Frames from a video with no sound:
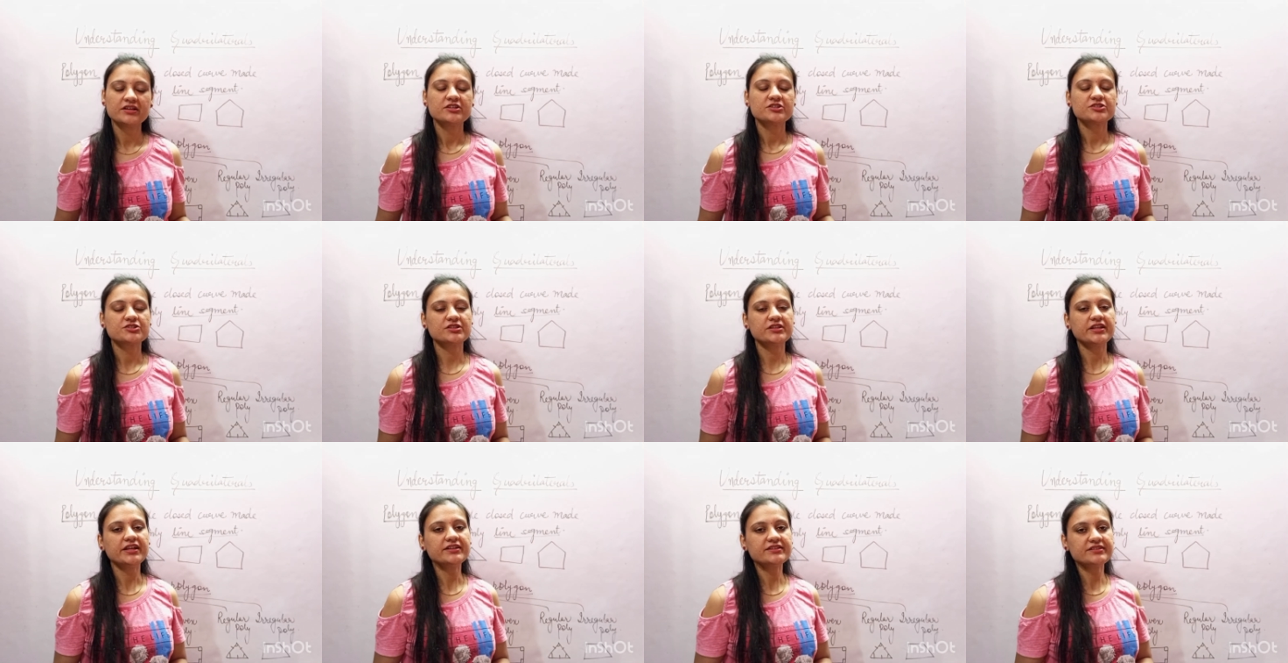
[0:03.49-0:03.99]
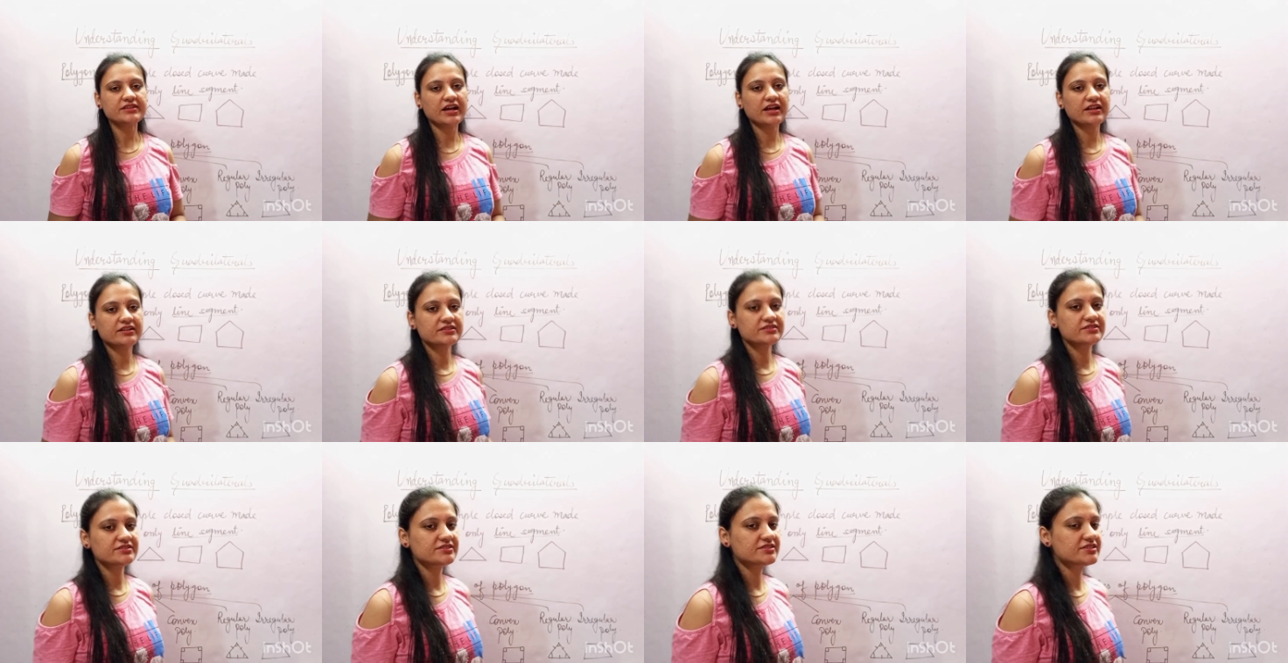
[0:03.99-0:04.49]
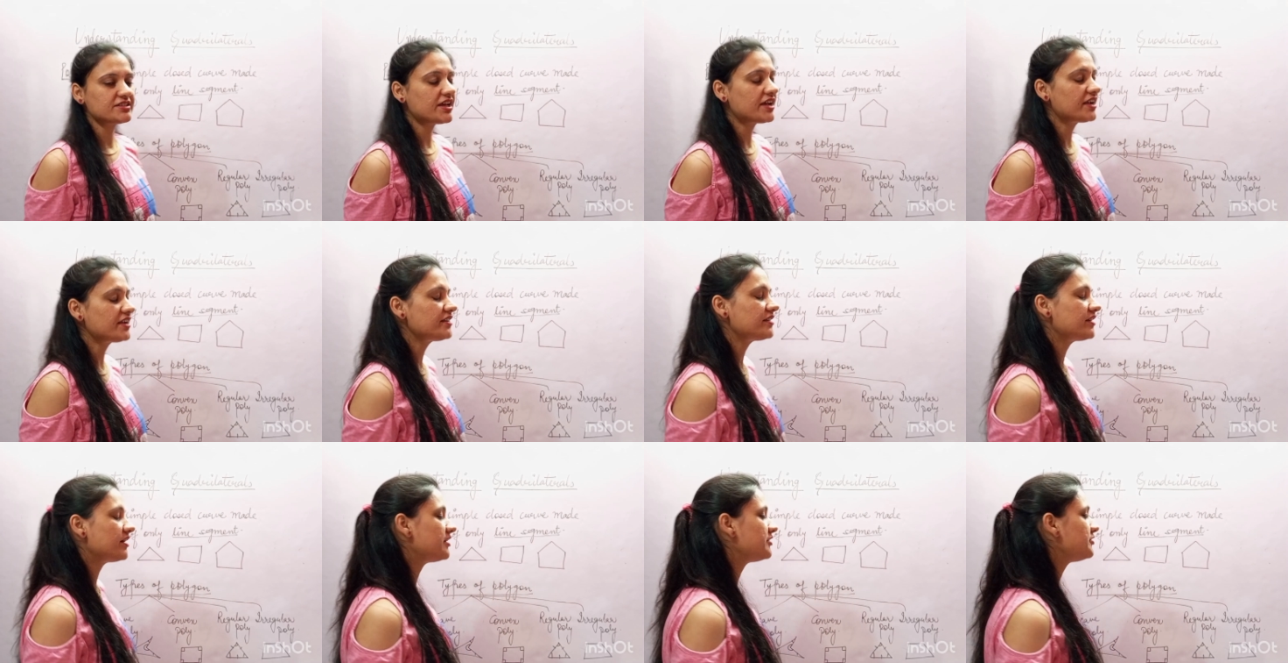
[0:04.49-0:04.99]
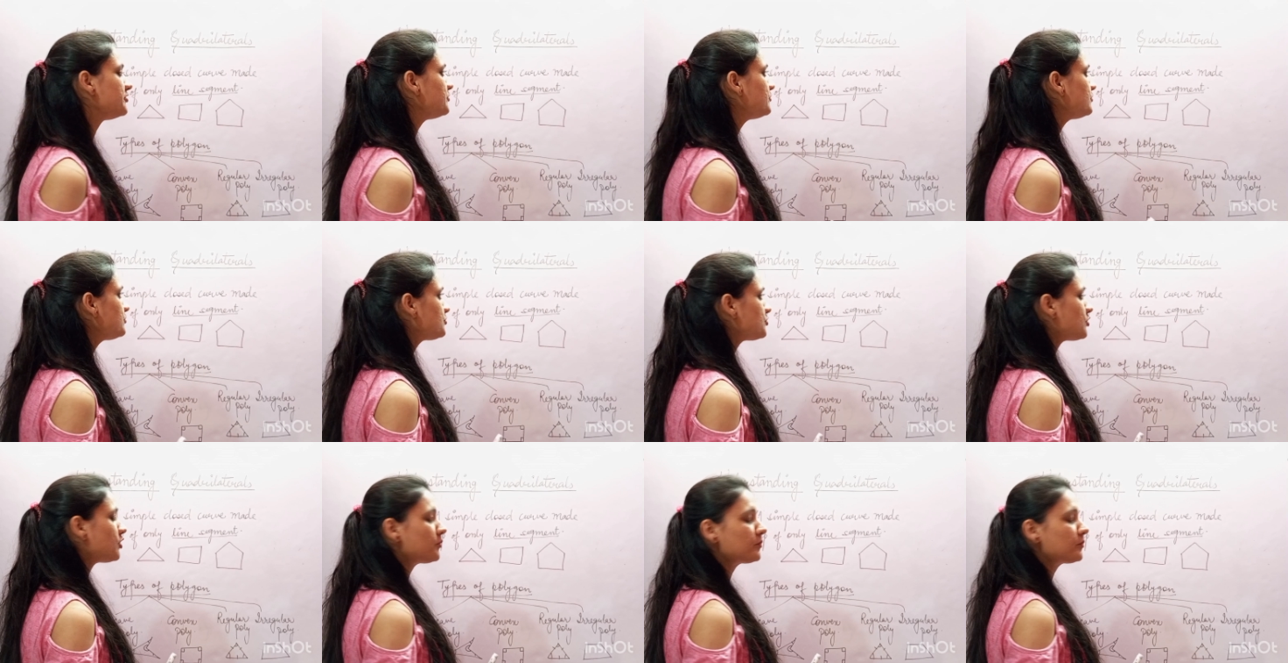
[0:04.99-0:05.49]
So let's understand a
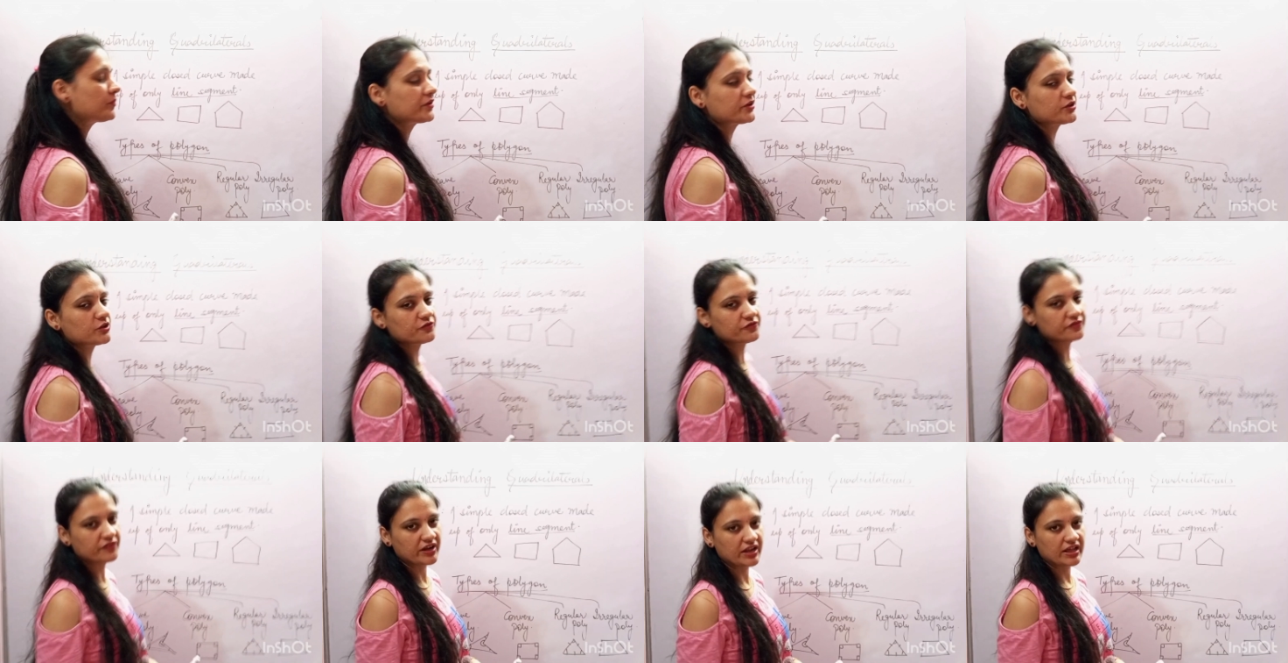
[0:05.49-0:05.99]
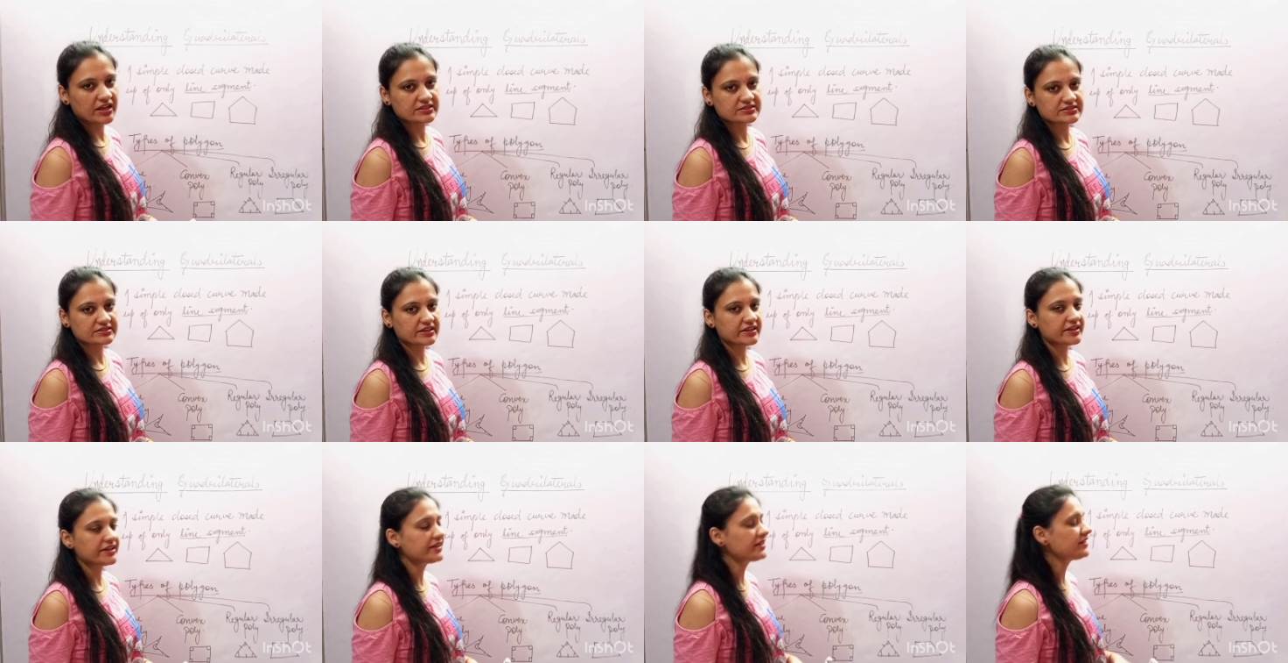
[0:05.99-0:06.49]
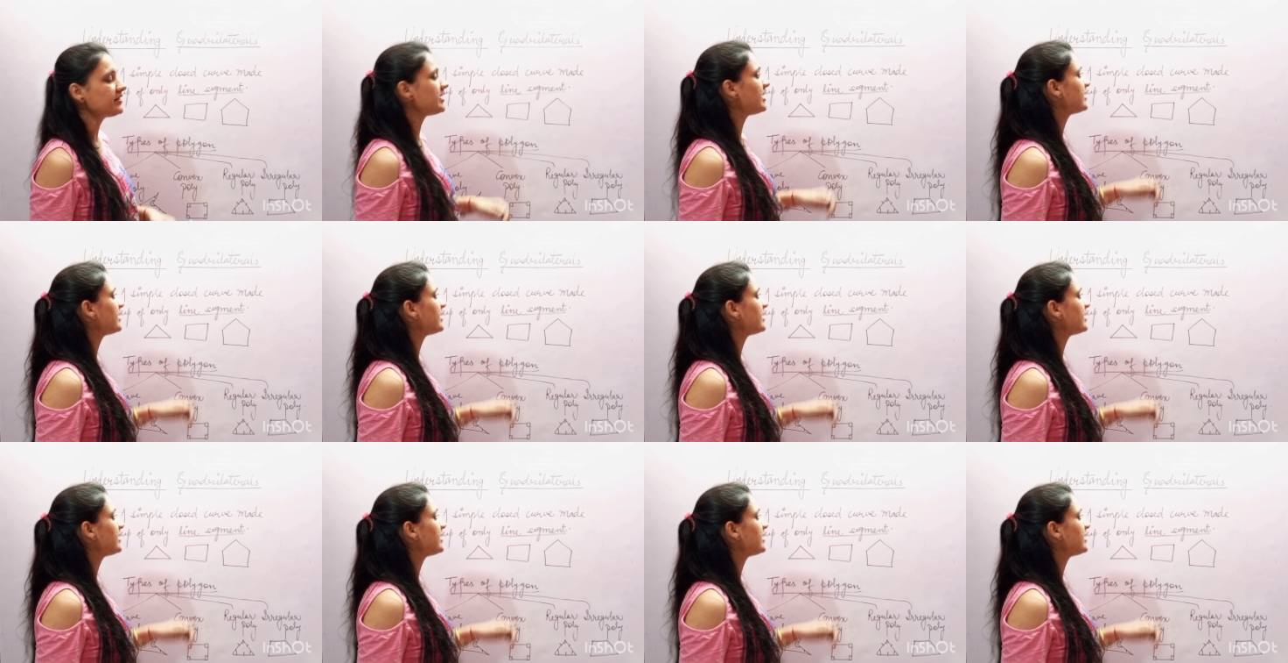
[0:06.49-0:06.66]
new topic of class 8,